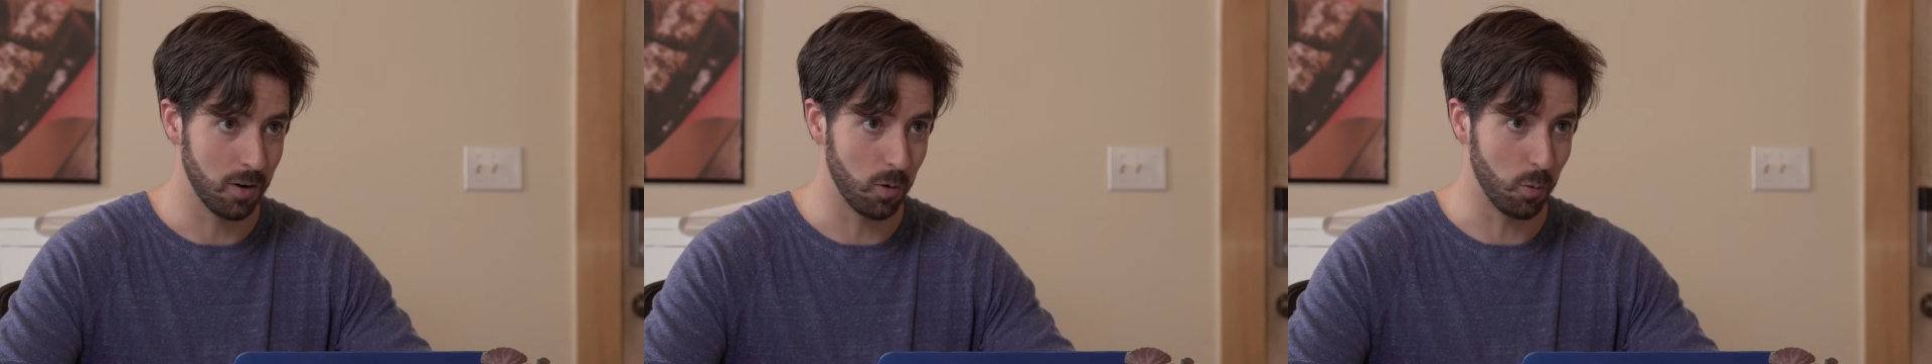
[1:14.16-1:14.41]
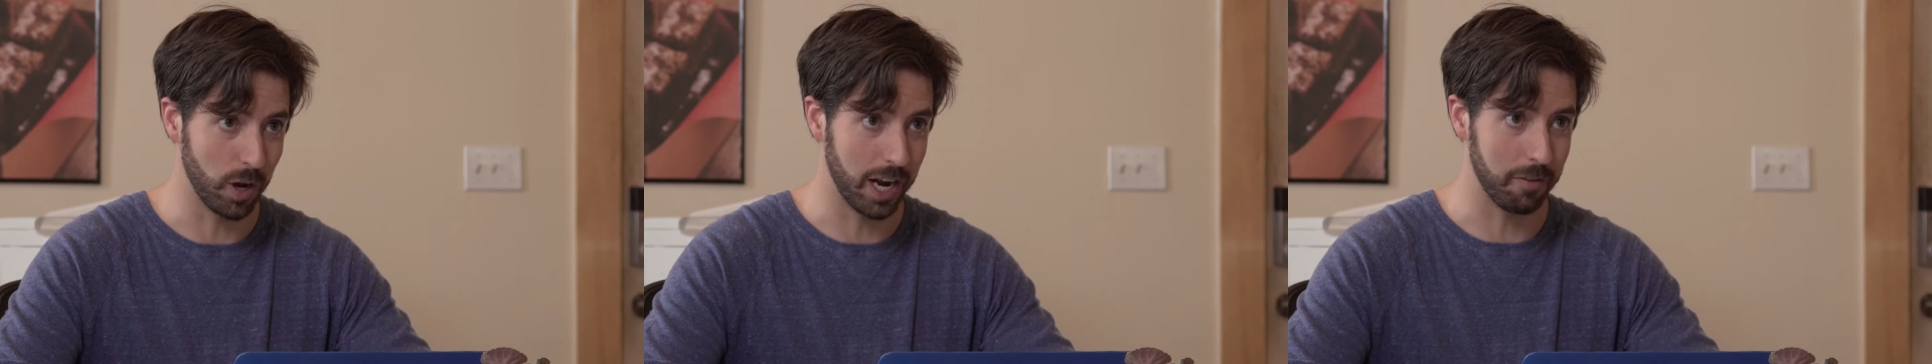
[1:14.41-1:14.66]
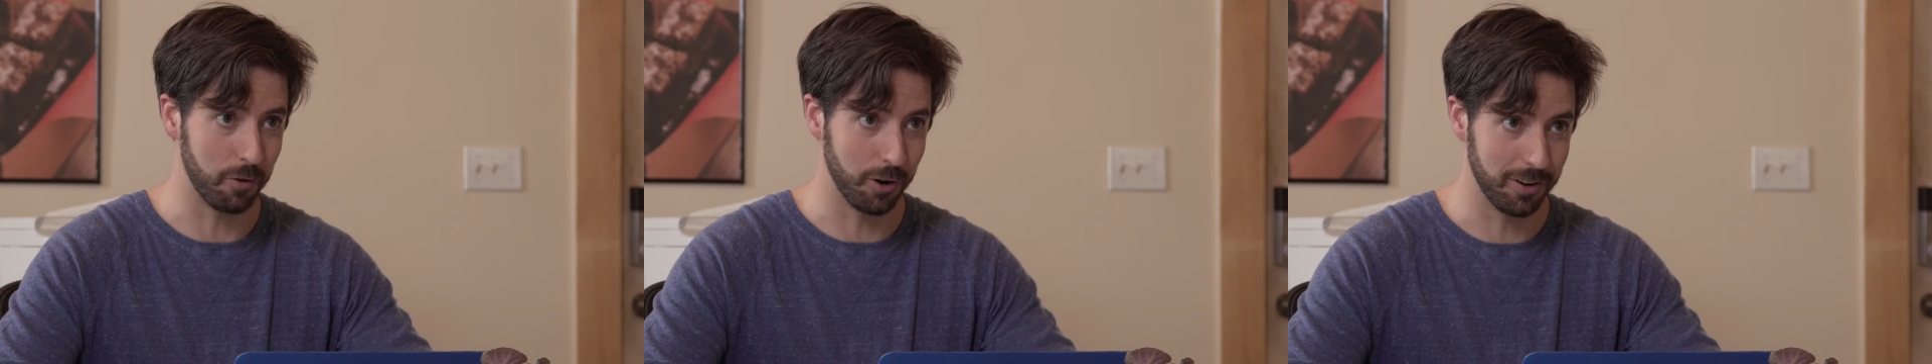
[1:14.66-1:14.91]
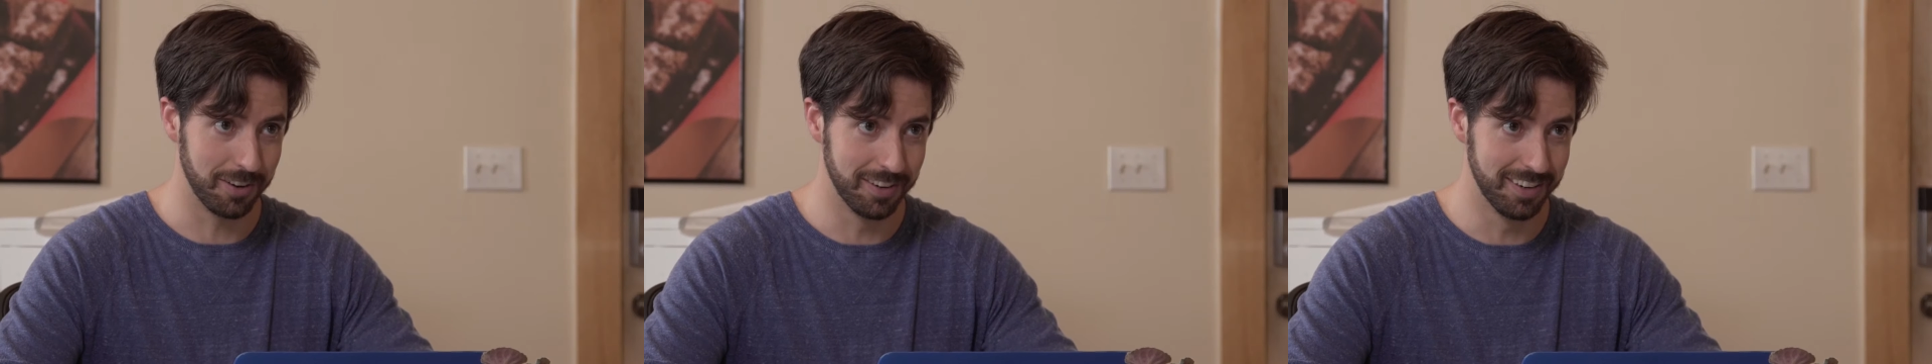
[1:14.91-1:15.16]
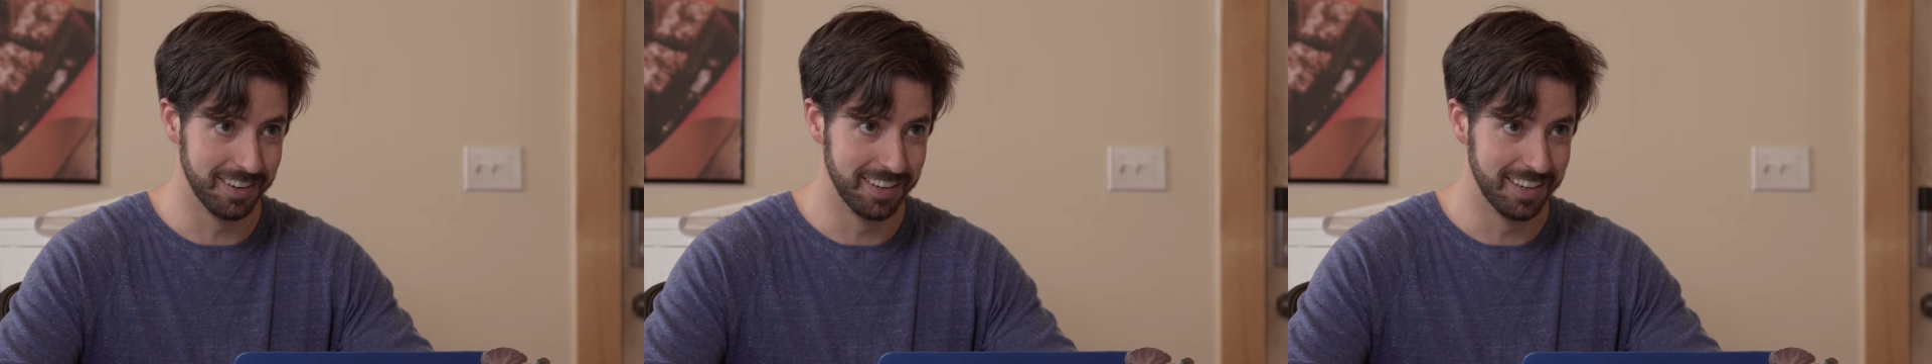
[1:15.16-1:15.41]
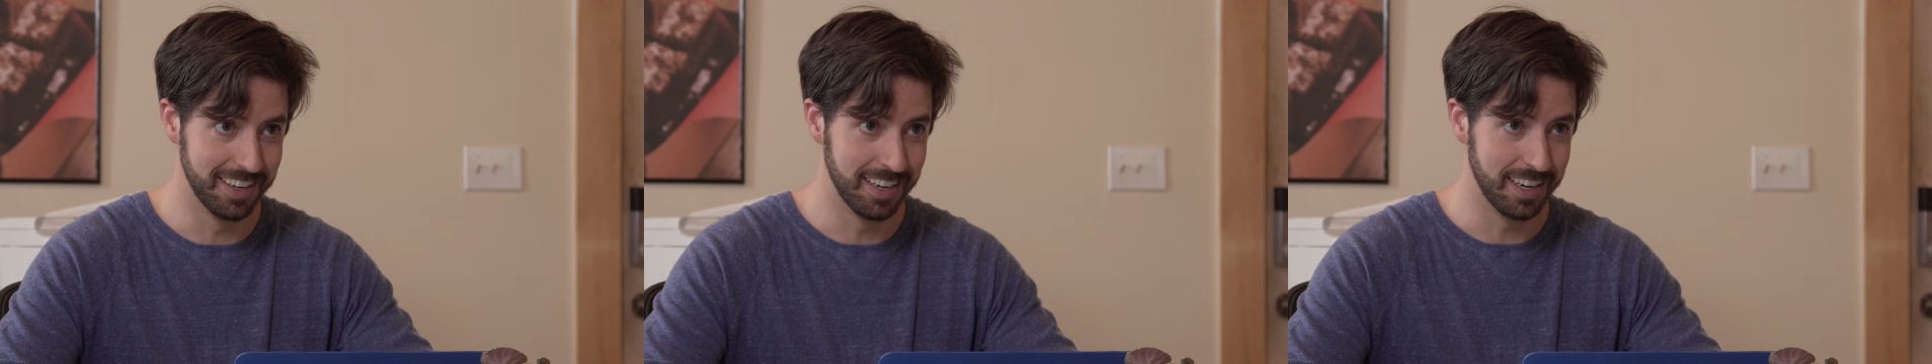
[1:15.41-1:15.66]
Whatever.
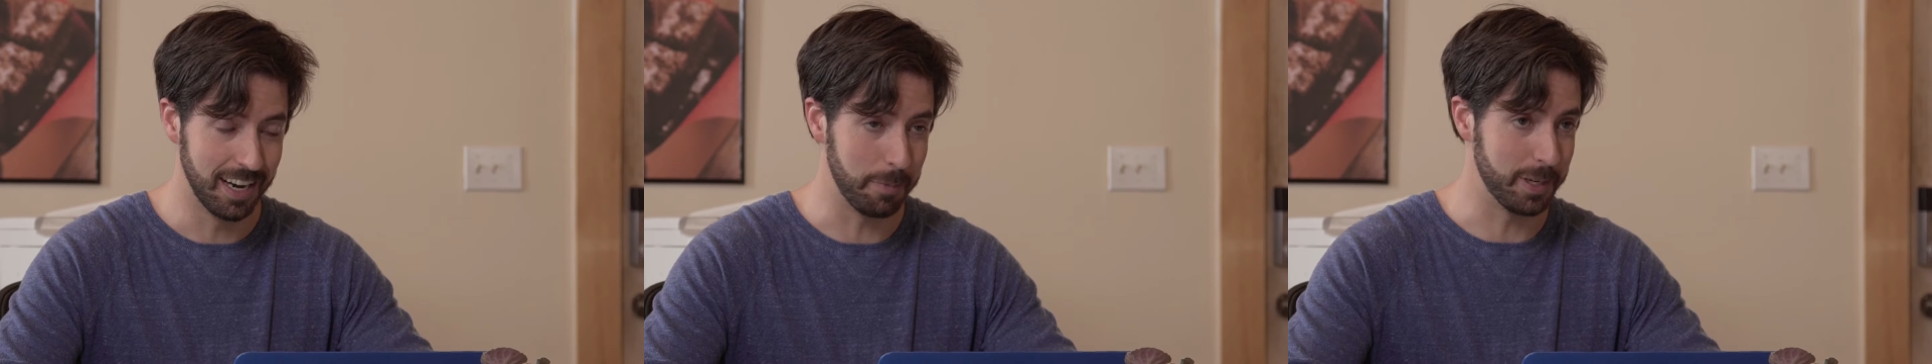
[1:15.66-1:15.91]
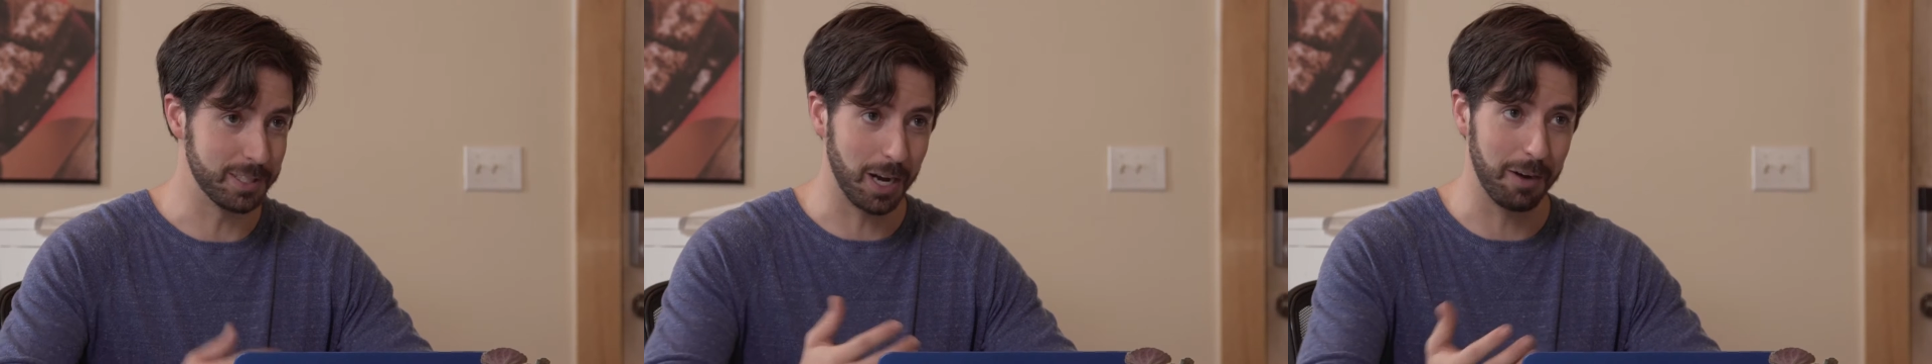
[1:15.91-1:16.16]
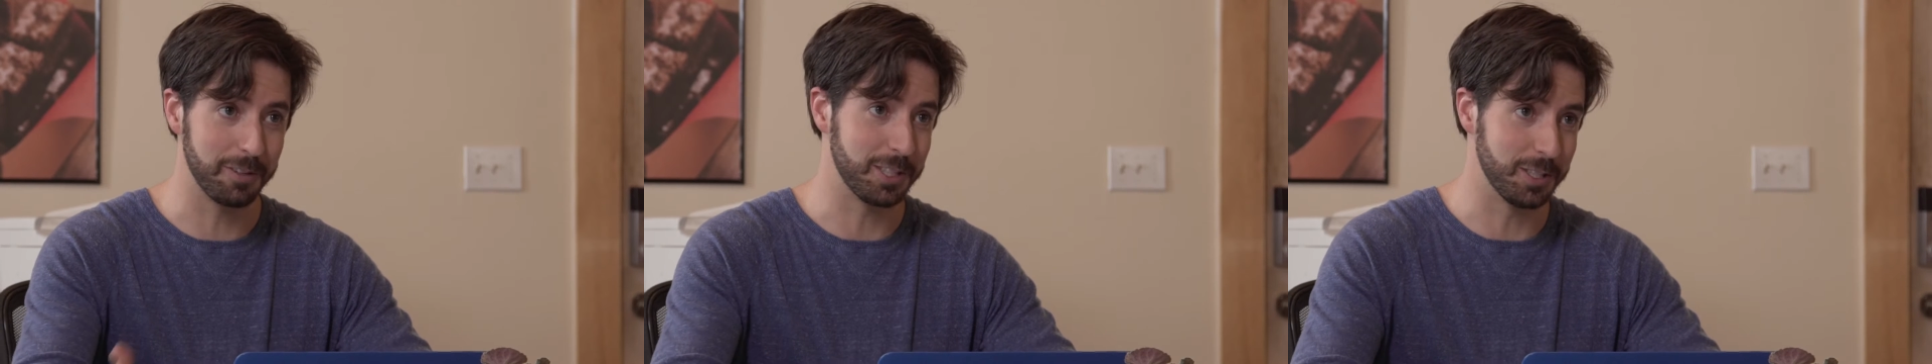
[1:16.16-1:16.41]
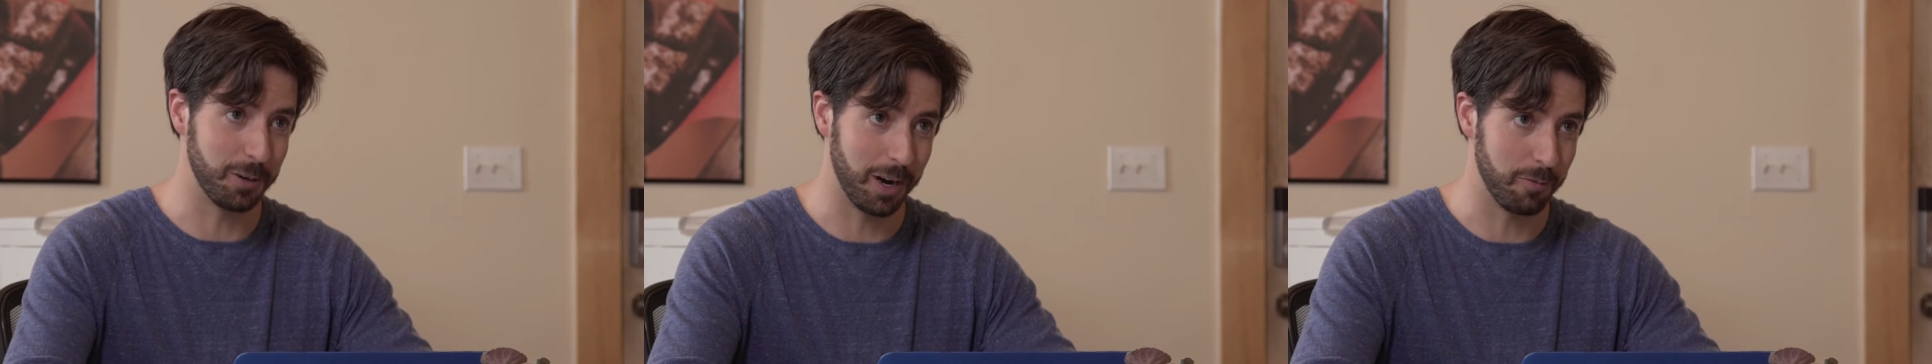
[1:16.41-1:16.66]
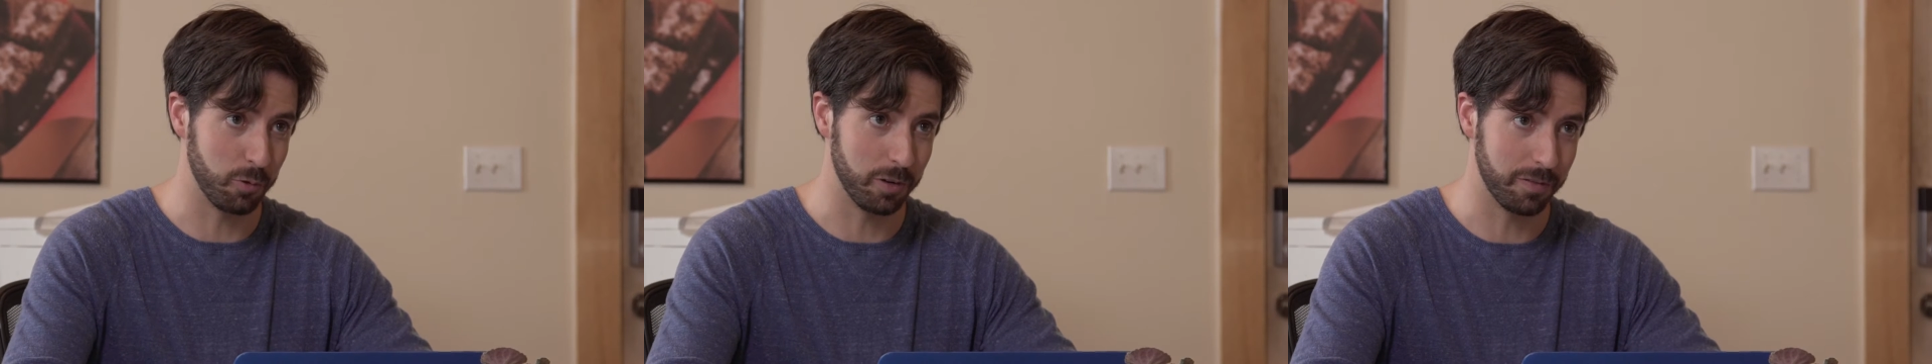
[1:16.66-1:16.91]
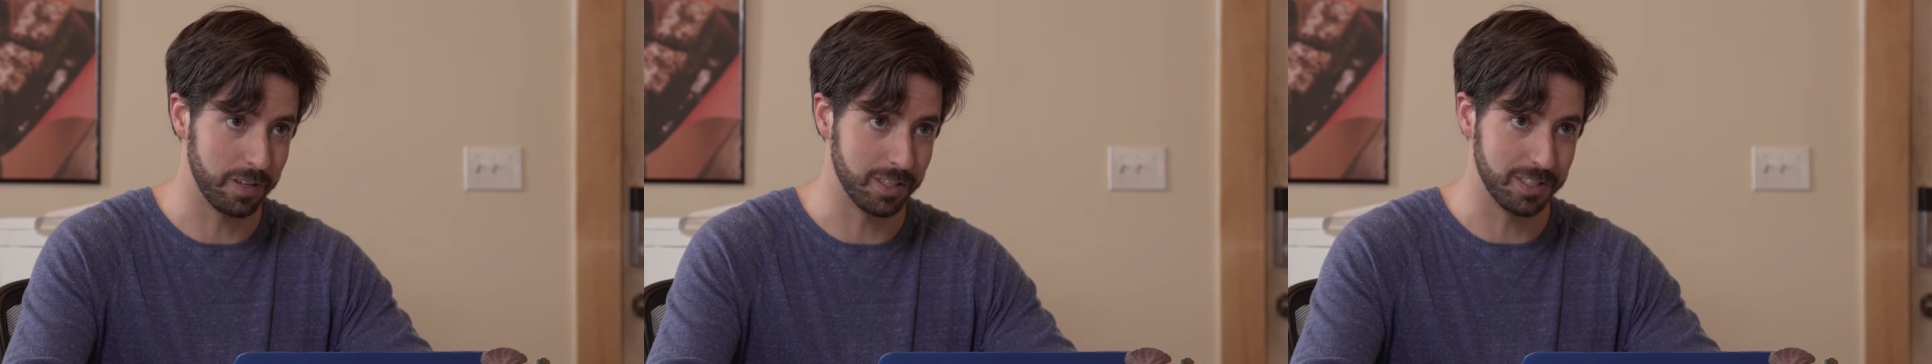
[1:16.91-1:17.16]
I mean, it's obvious you don't have real
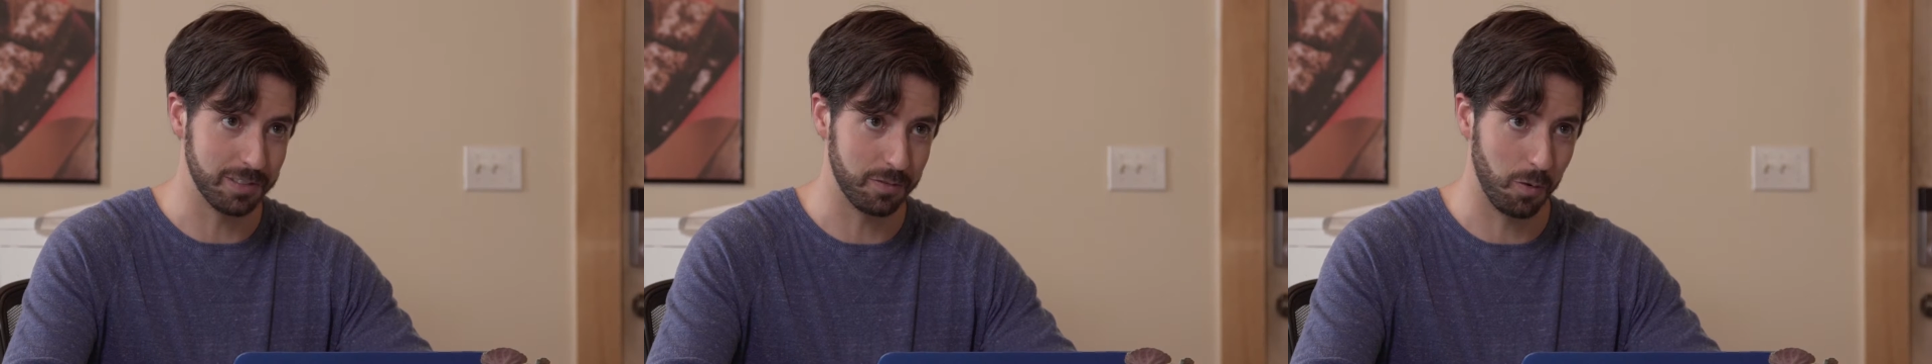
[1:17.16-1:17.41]
feelings